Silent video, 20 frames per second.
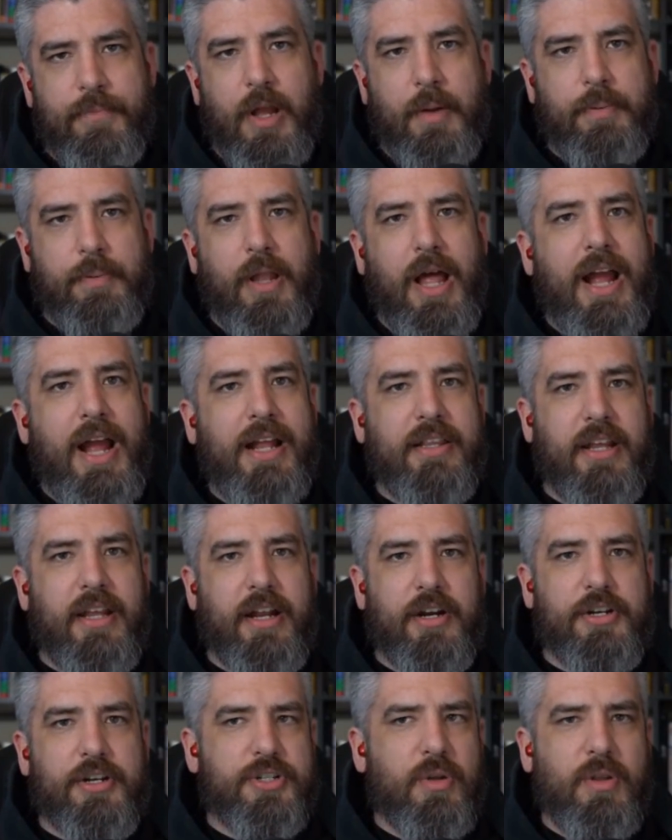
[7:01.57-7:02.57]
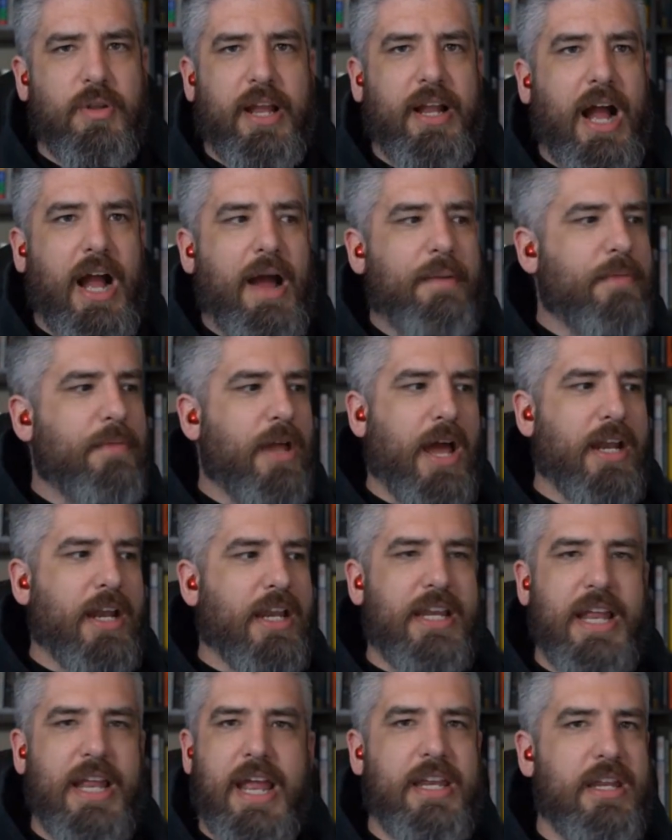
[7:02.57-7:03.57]
applied there. So like I'm not
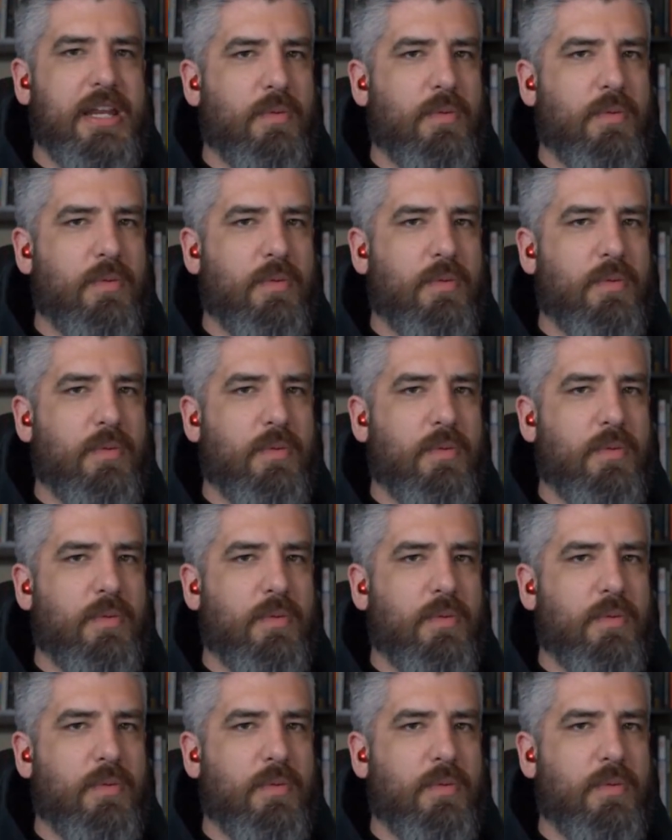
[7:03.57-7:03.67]
in any